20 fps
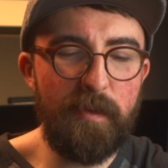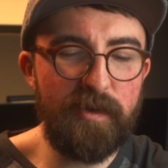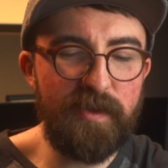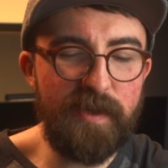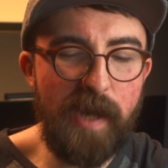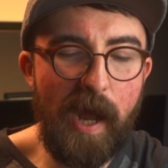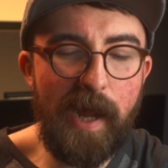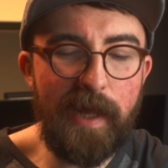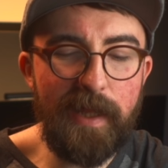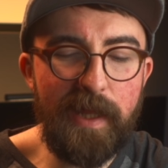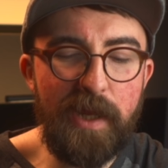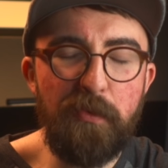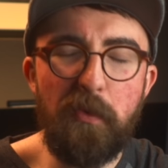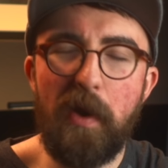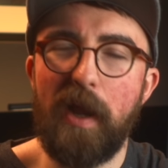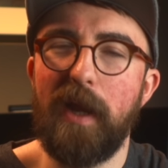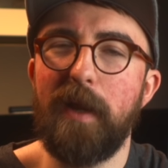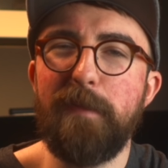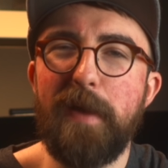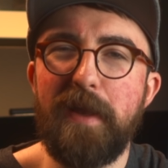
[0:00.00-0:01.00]
most highly
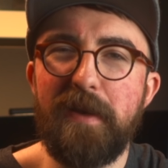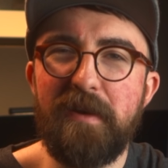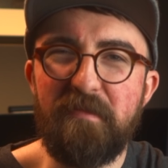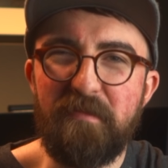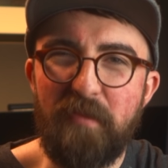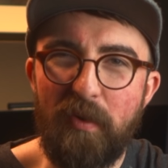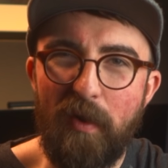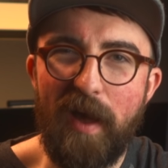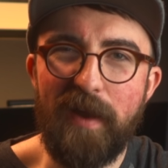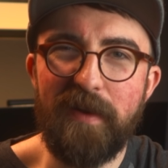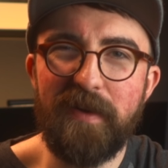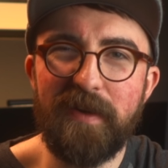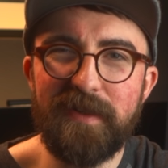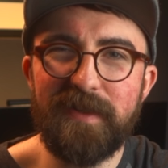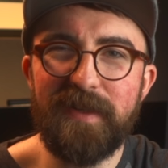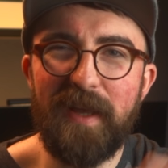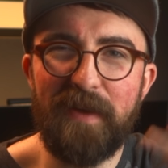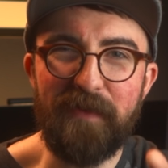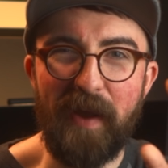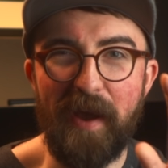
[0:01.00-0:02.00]
recommended
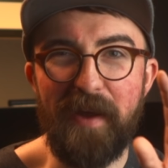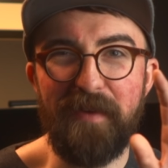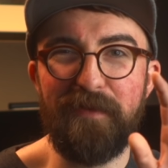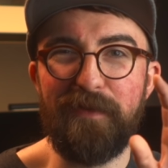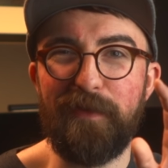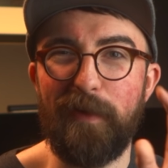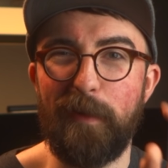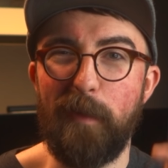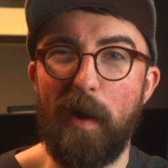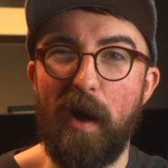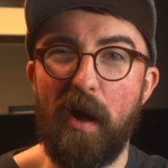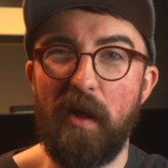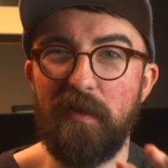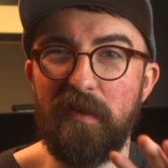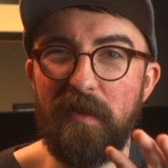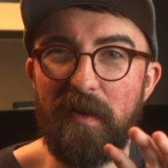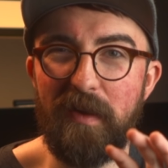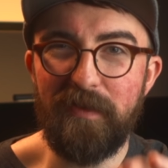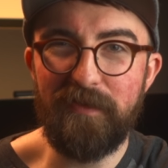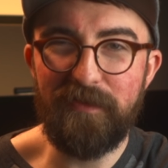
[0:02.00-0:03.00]
products I've gotten from
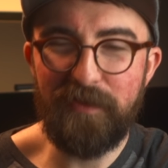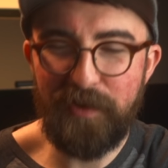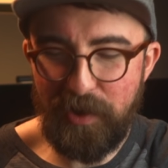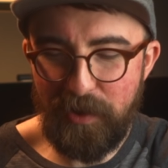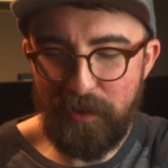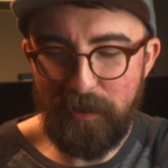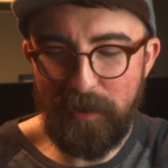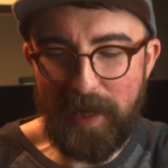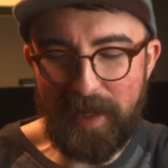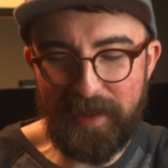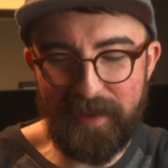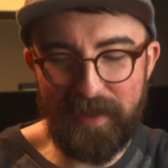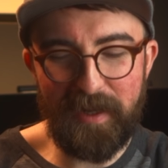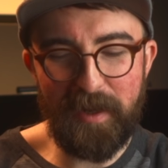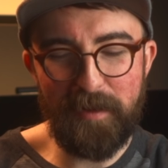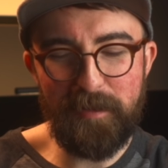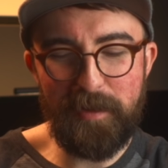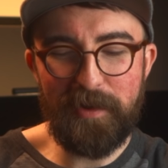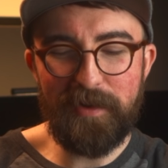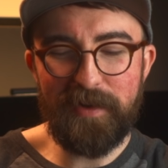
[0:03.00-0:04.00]
all of you in the
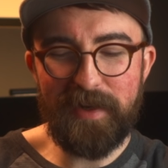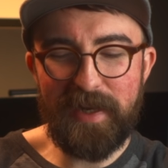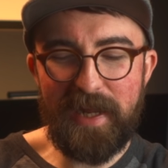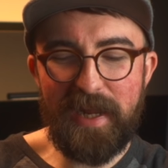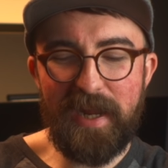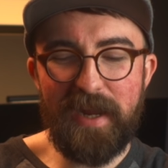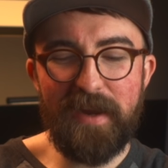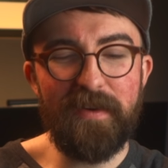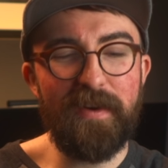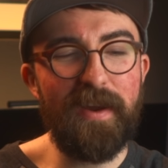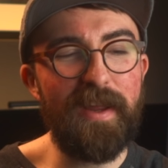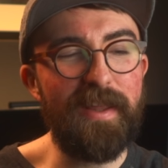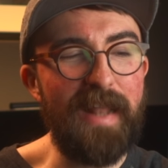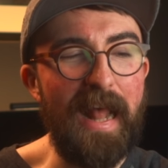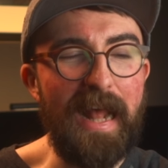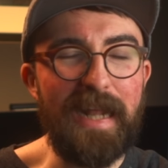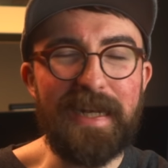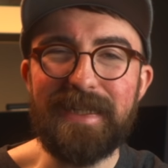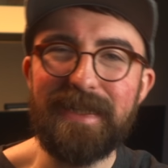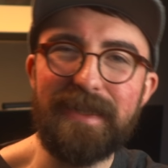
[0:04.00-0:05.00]
community here, and
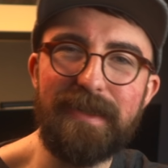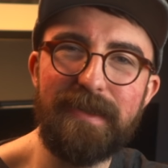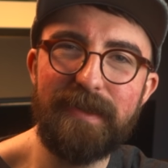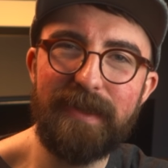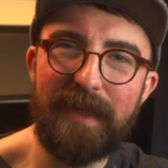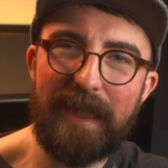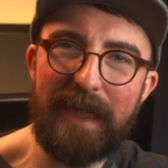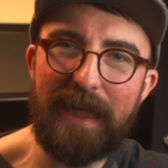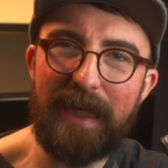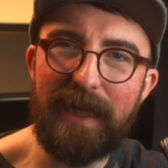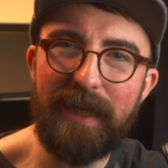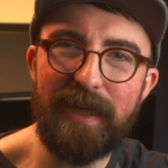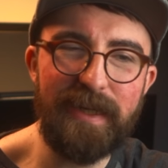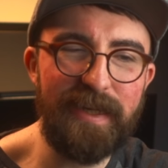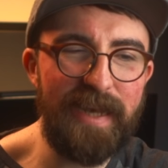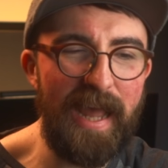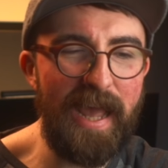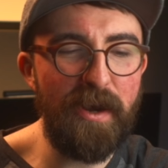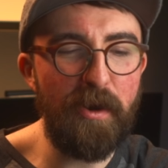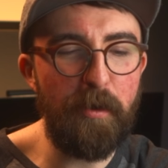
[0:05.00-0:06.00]
that is the
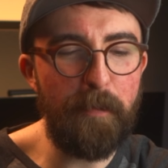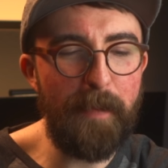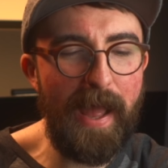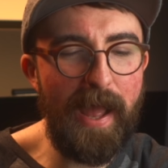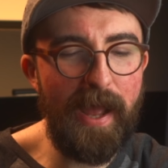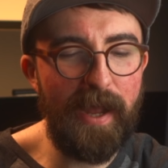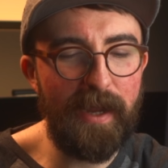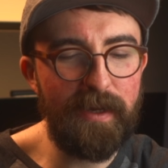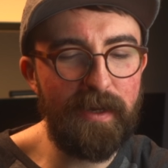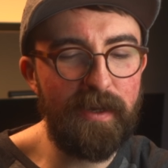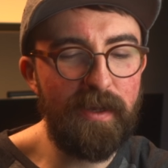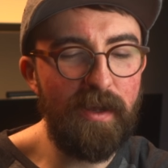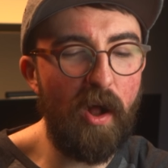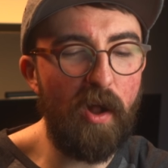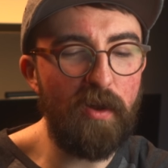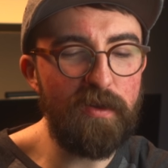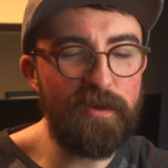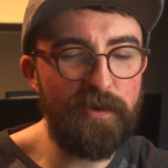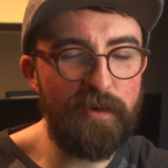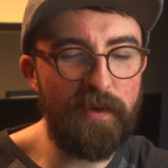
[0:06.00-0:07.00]
NanoBag
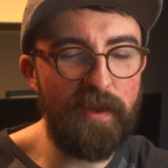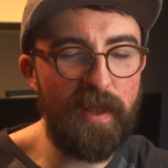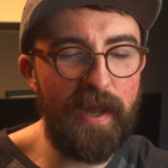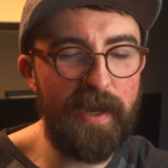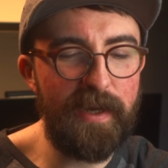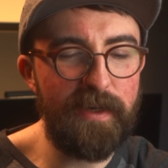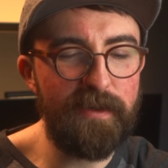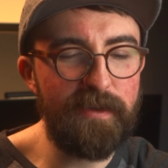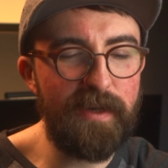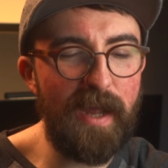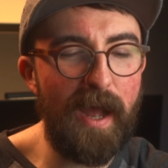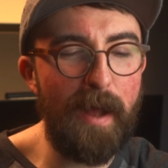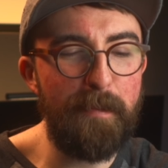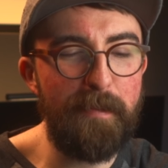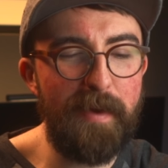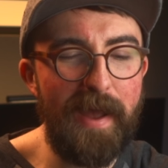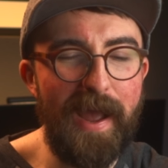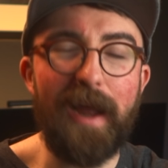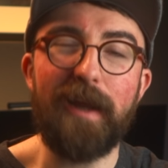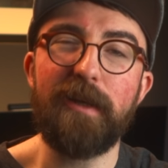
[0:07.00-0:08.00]
Ultralight
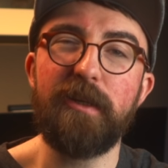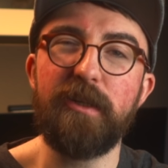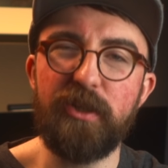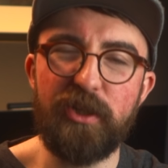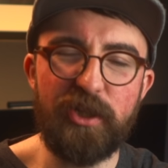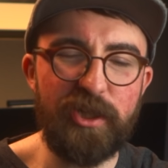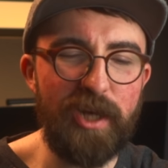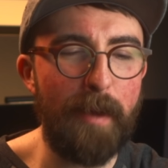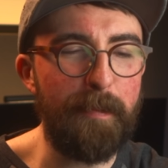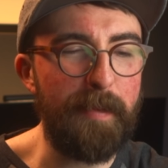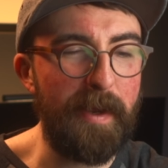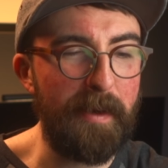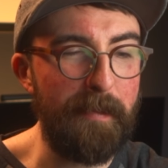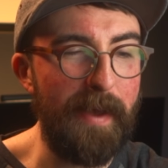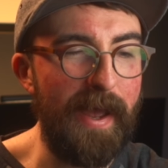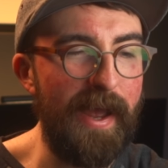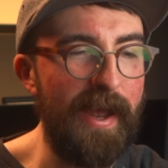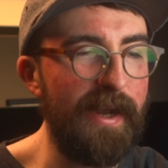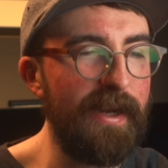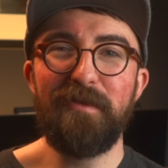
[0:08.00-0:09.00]
Compact Shopping
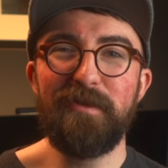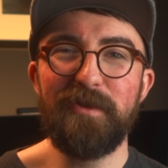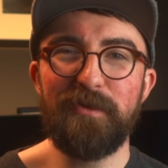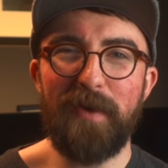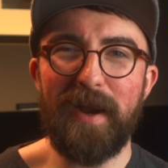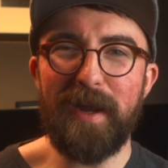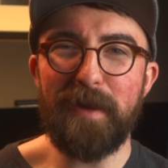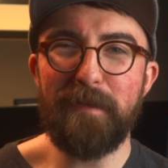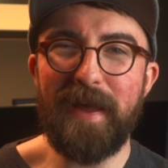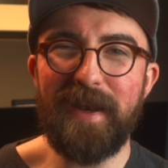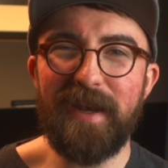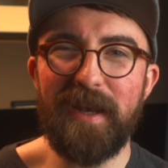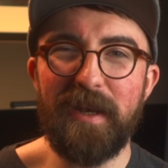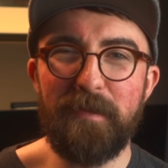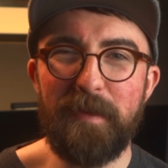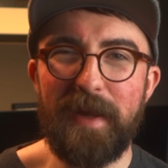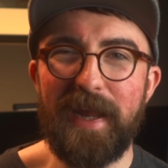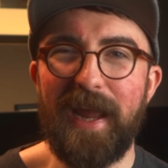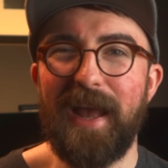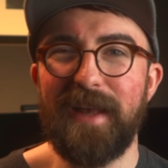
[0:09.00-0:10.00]
Bag. It was recommended
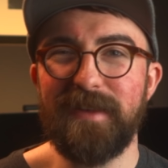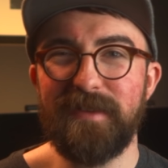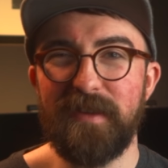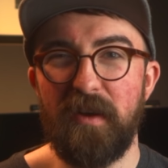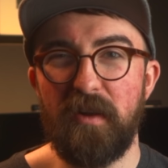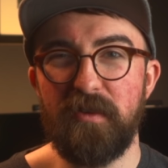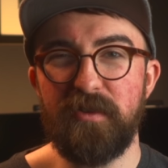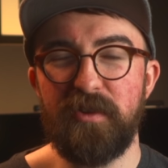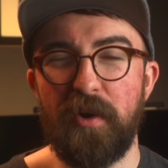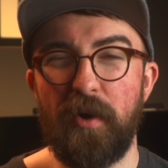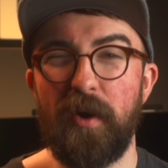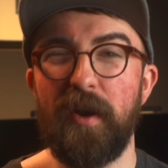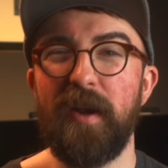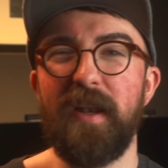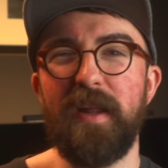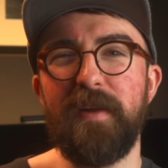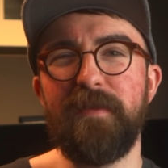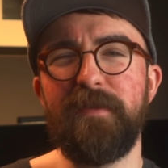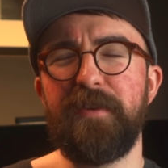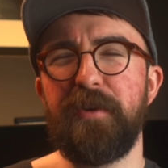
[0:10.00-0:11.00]
to me as an
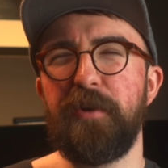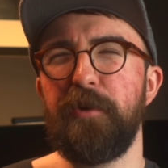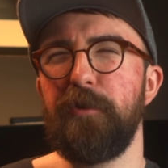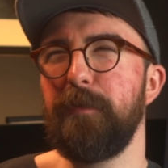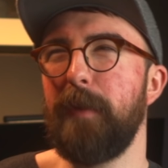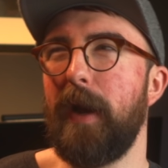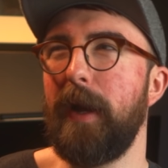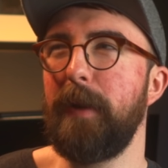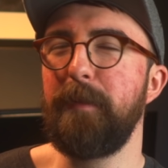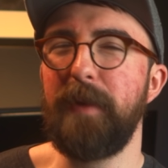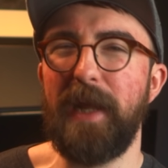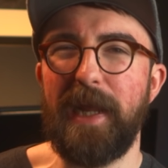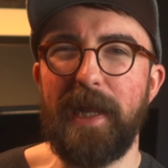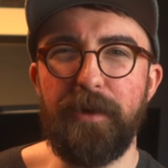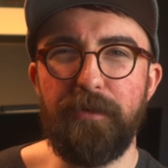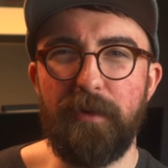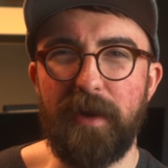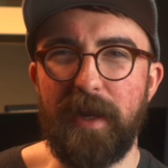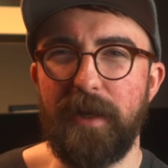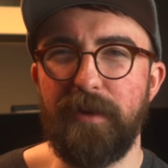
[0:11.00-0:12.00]
alternative to my Be
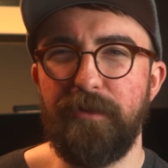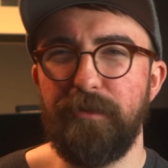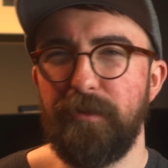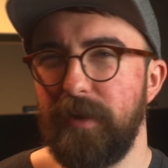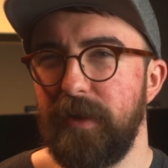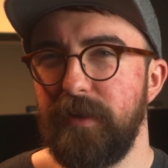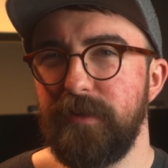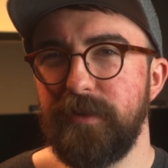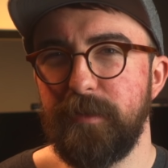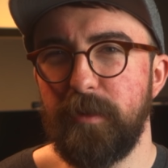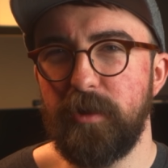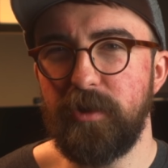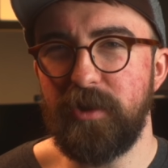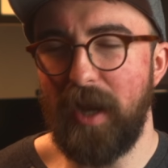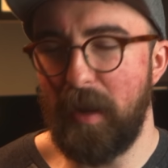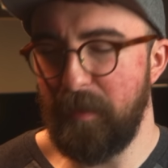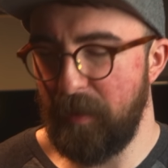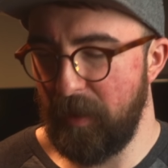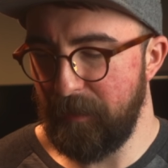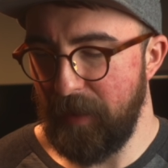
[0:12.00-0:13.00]
Green reusable
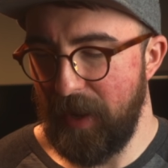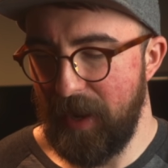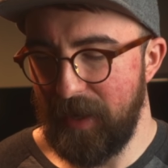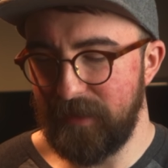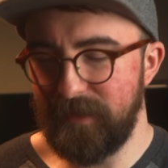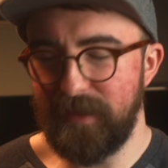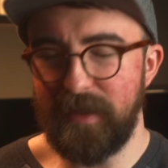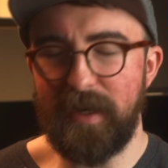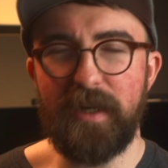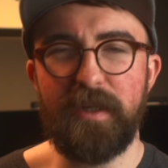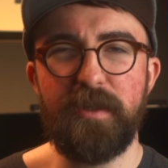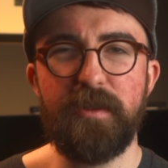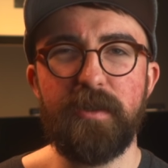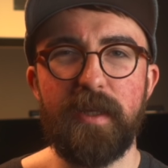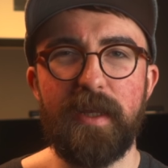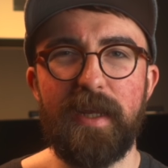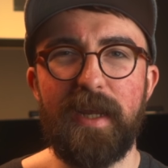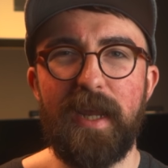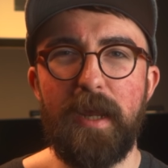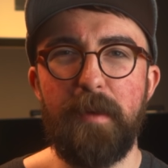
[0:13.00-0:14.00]
shopping bags that I
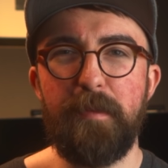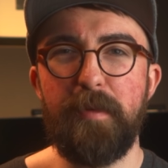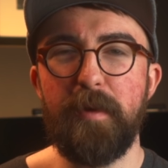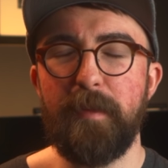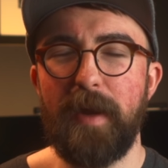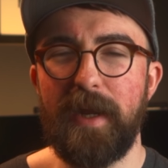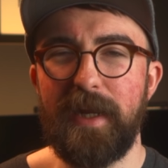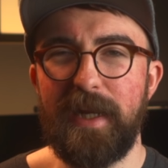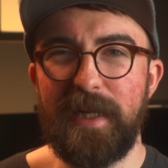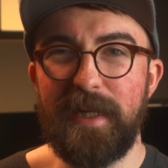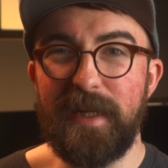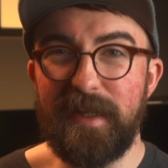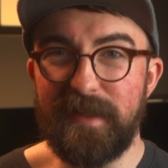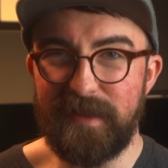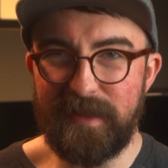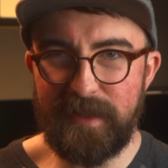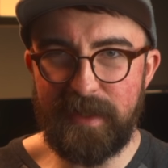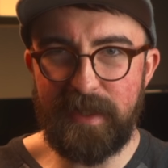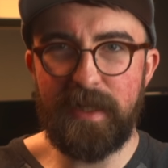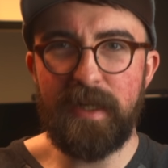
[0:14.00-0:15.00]
usually keep in my
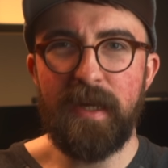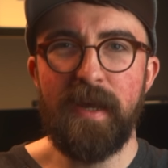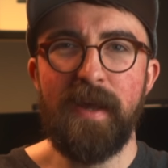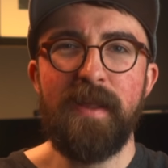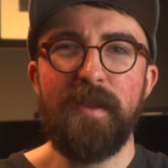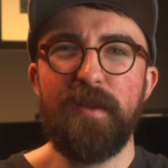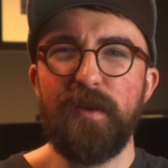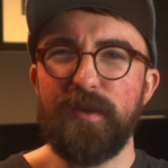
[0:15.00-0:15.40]
EDC.